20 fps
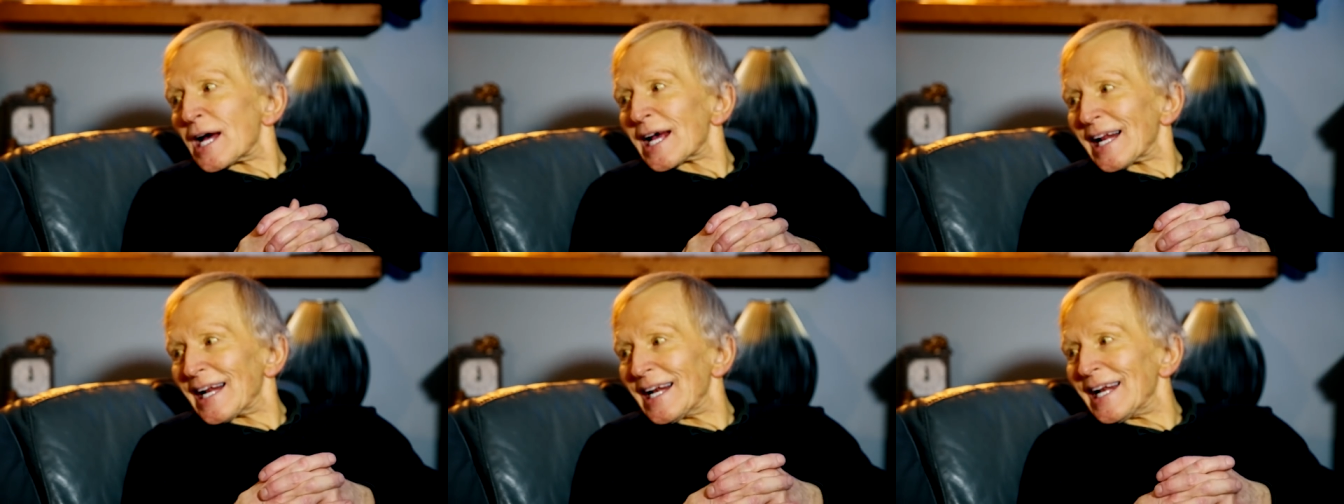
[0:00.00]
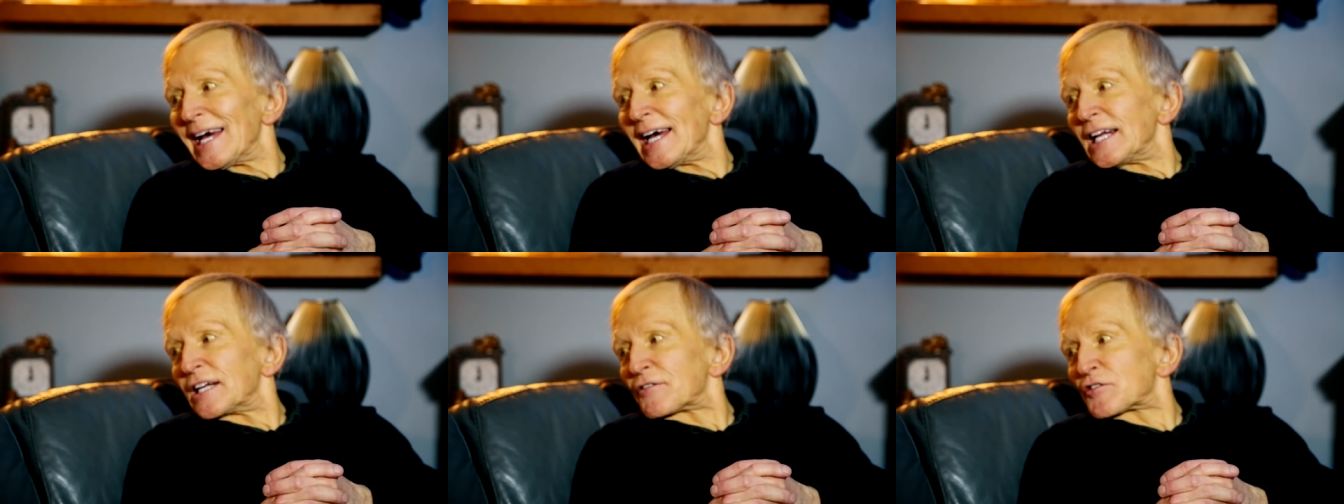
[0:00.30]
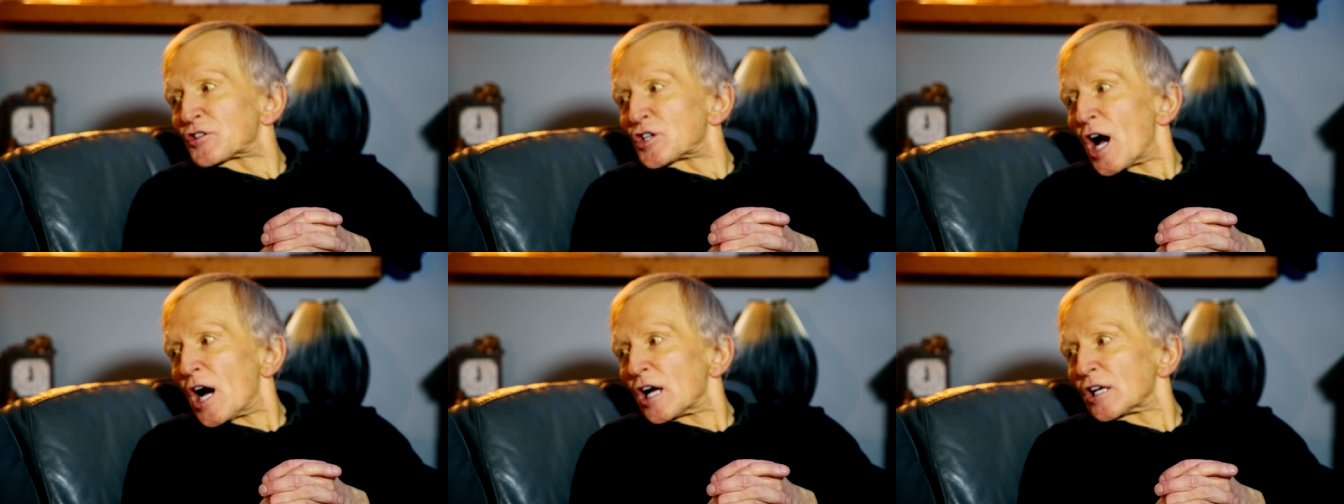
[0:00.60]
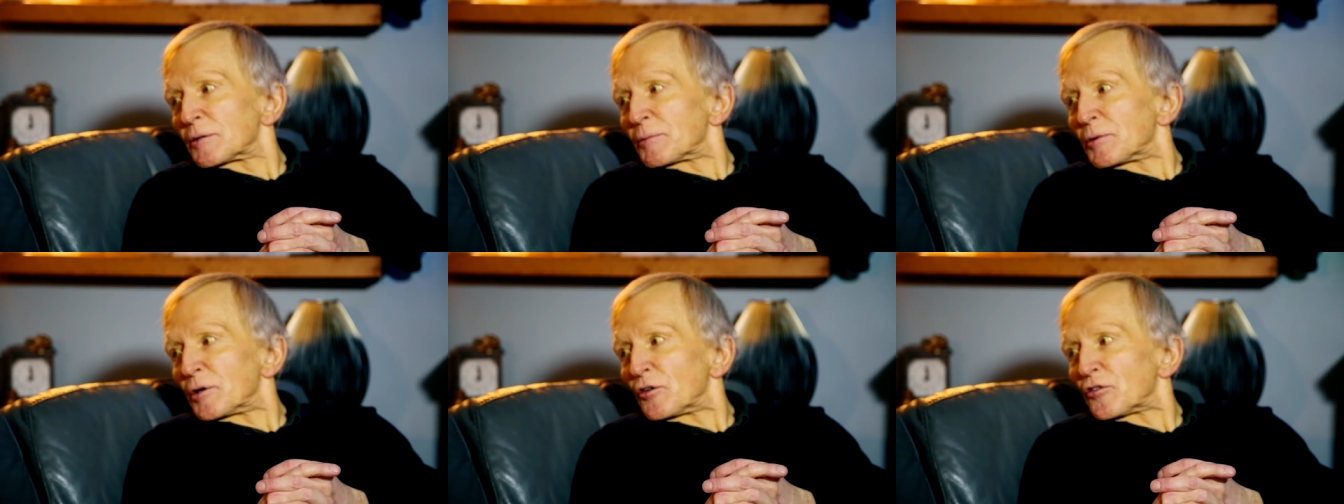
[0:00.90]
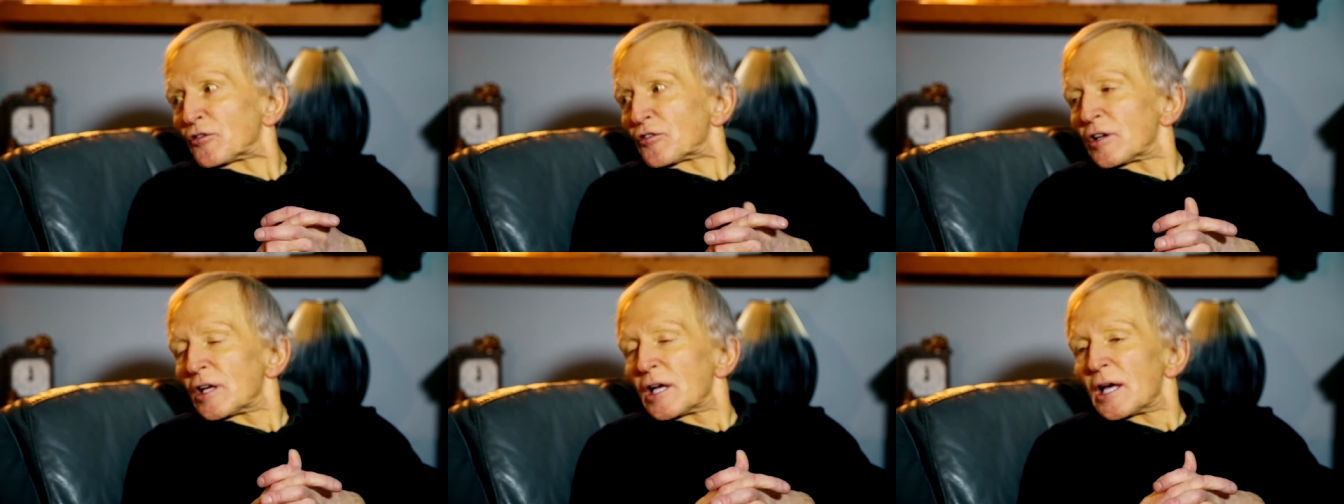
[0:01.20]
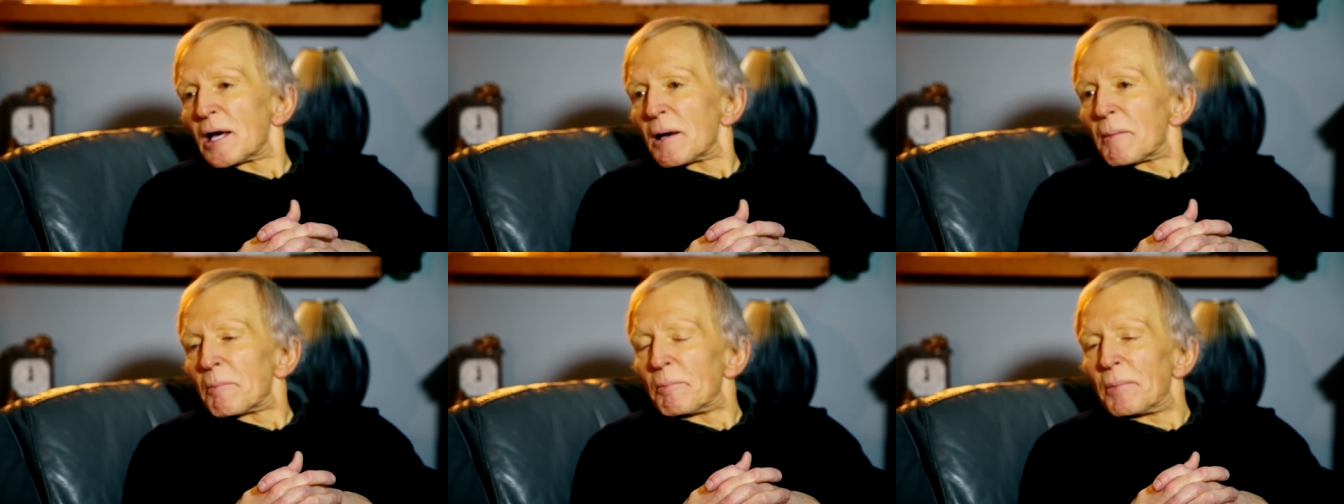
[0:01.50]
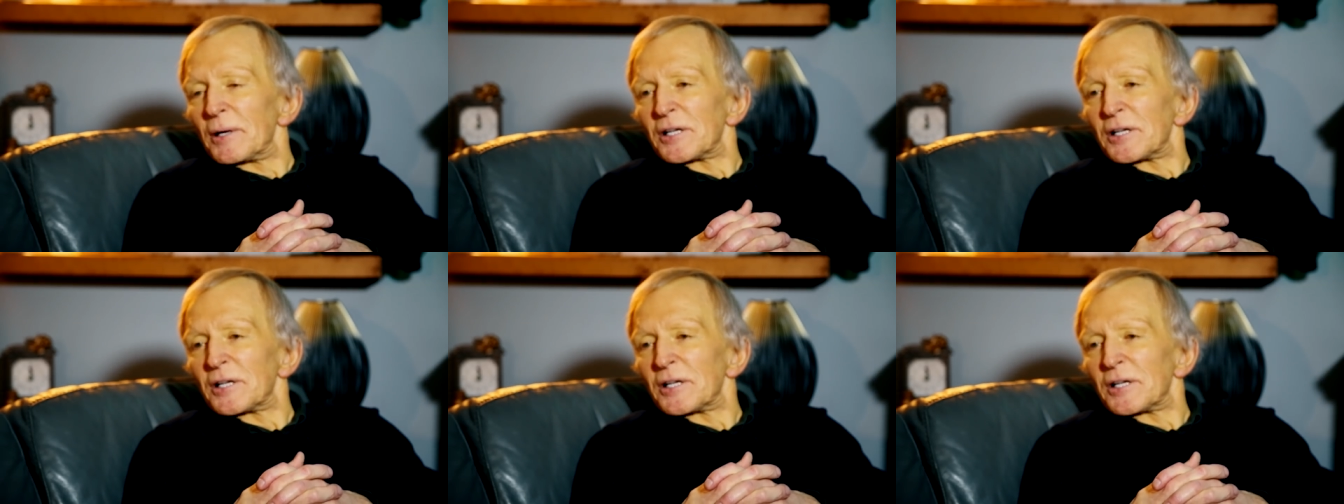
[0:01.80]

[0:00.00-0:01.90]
Cleared of child abuse. Yeah.